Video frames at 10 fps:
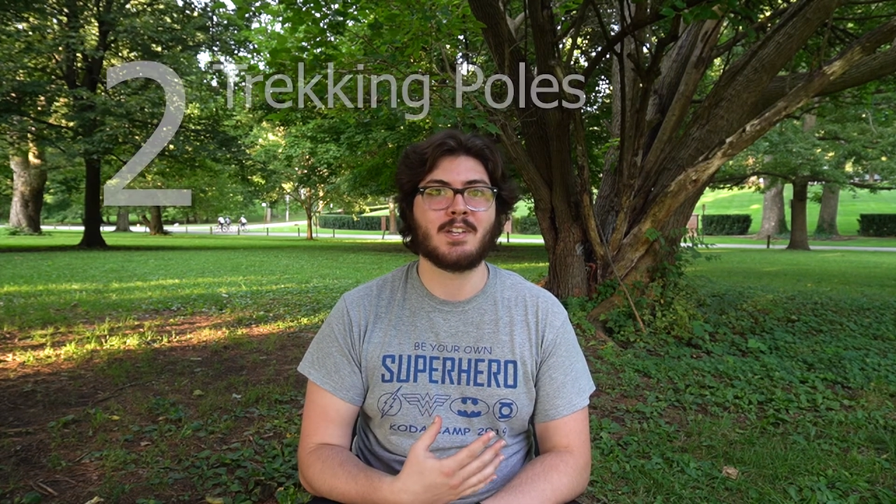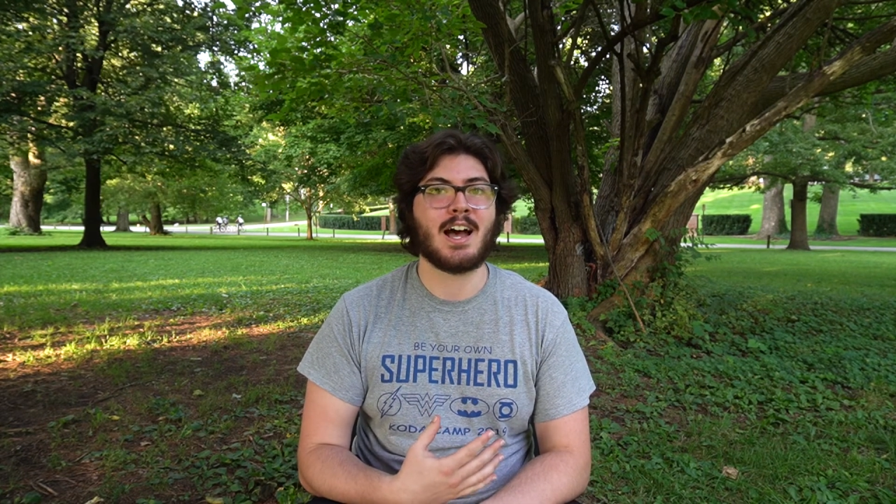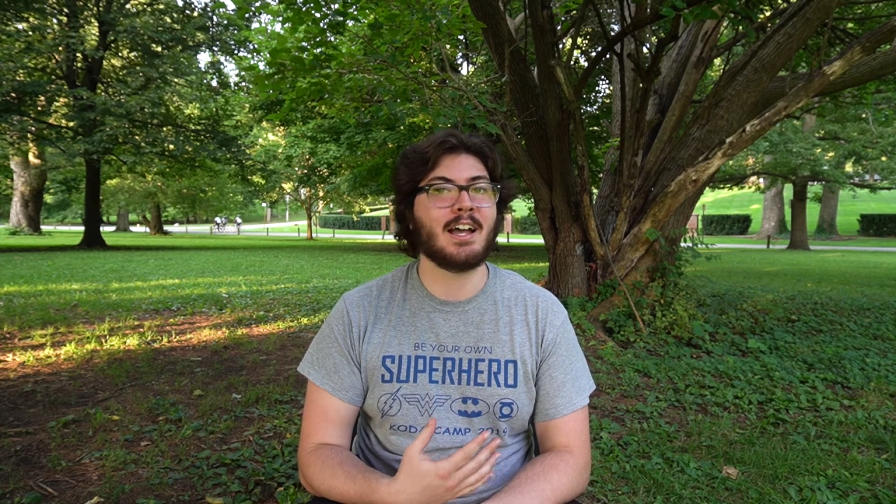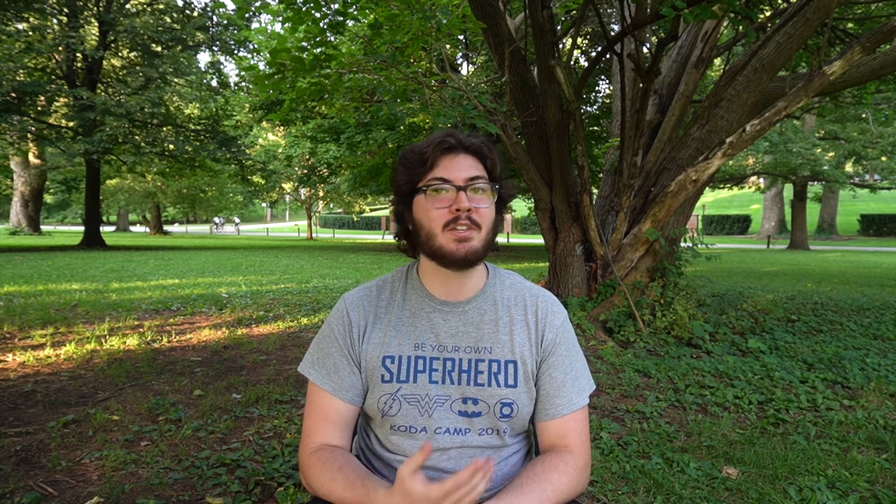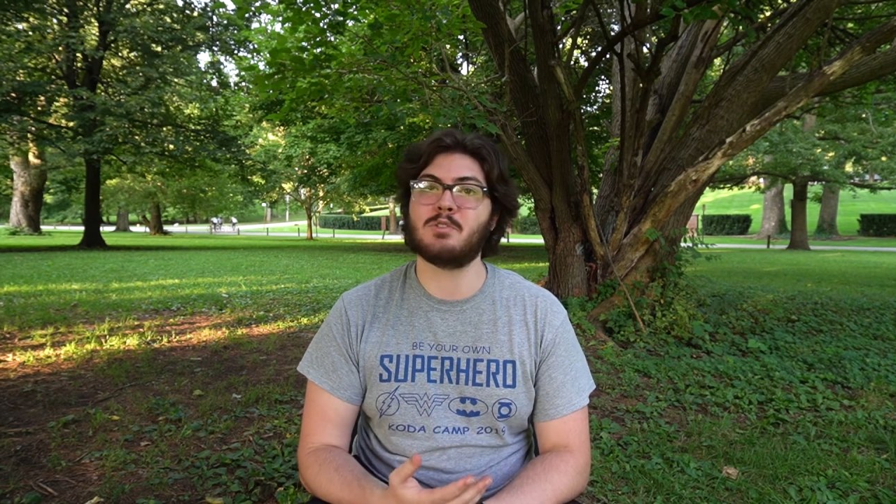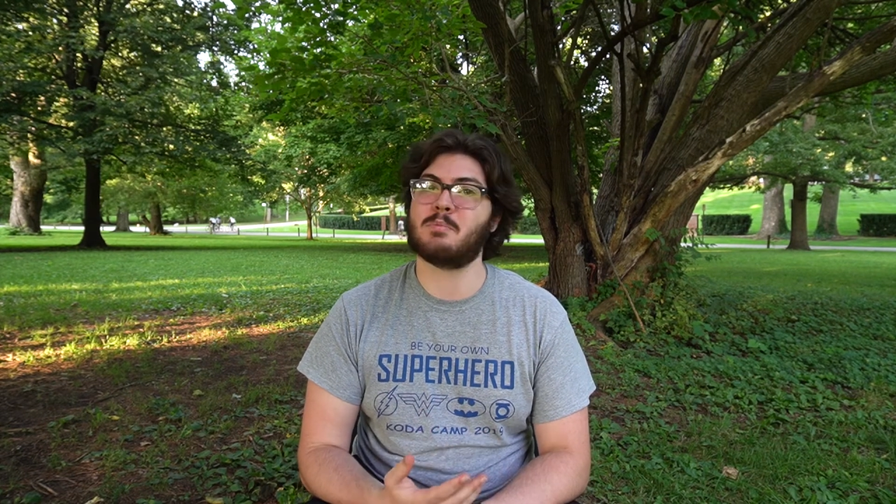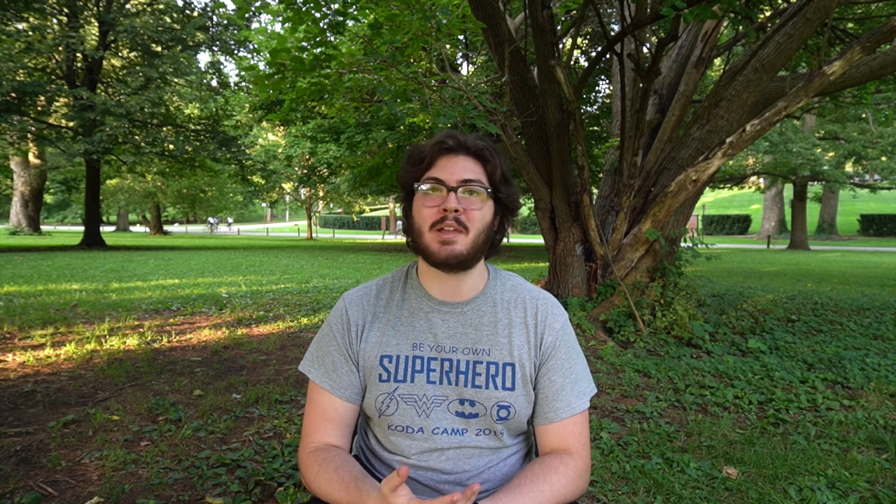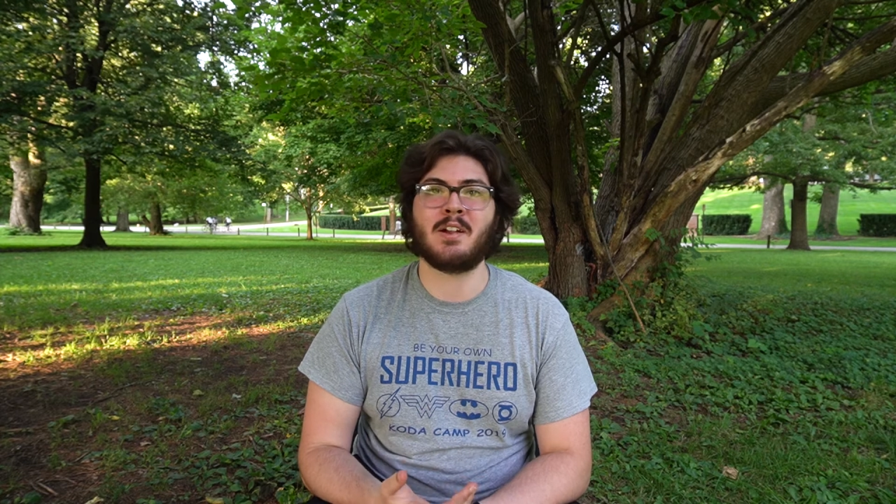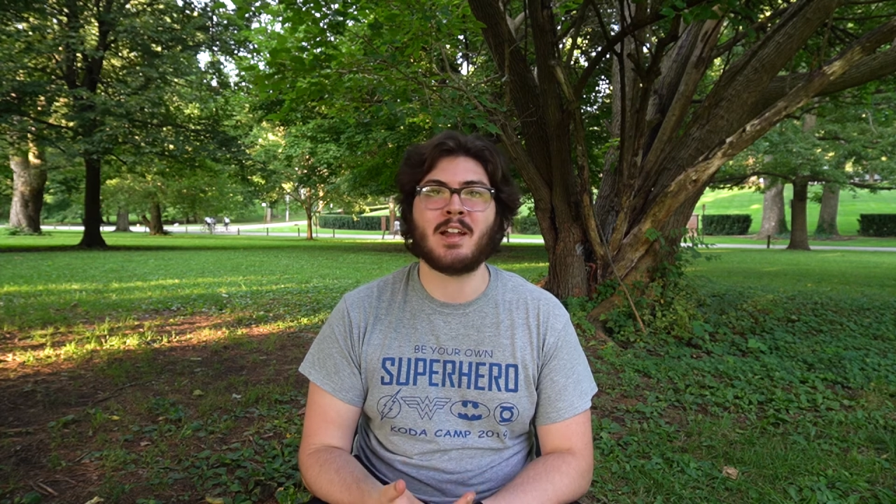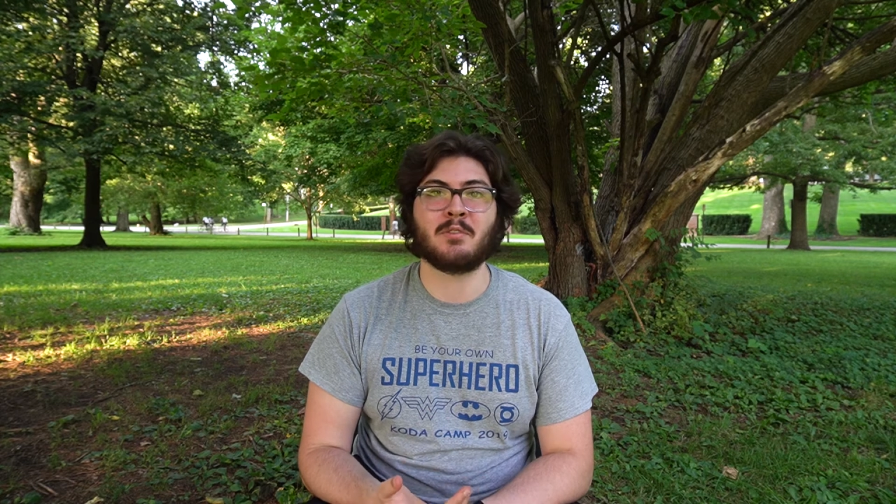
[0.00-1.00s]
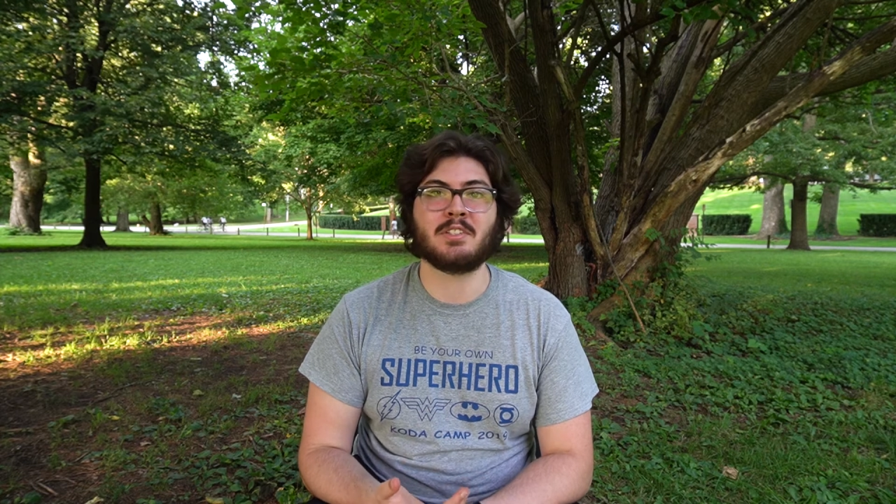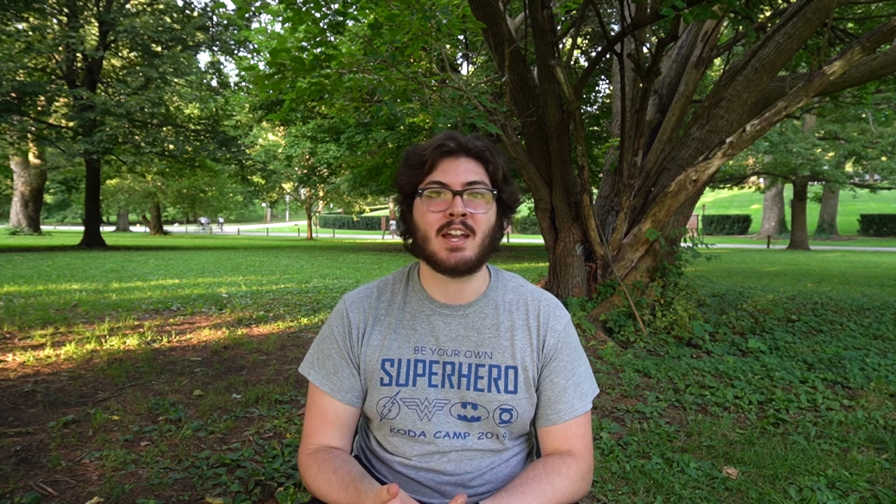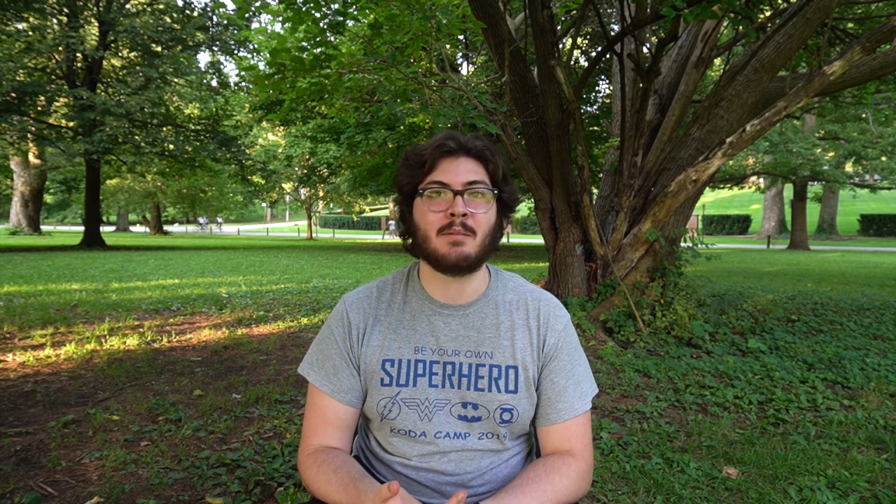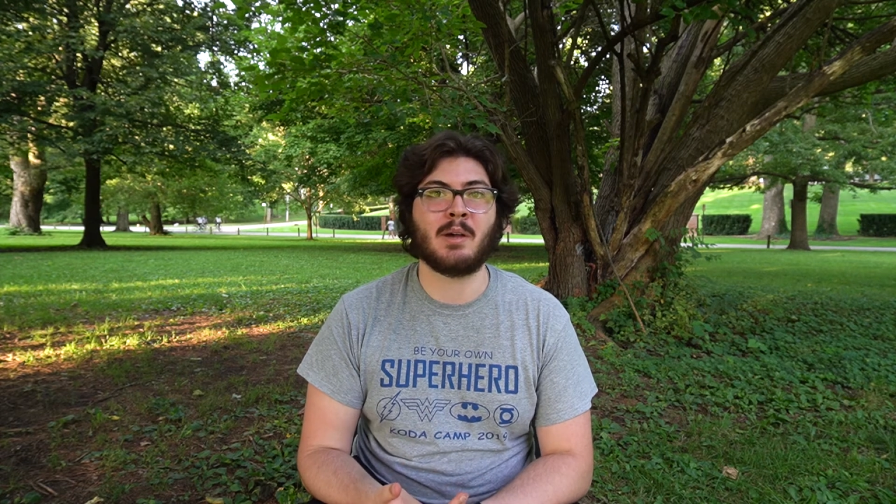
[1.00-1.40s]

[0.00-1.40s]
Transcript: I use a pair every time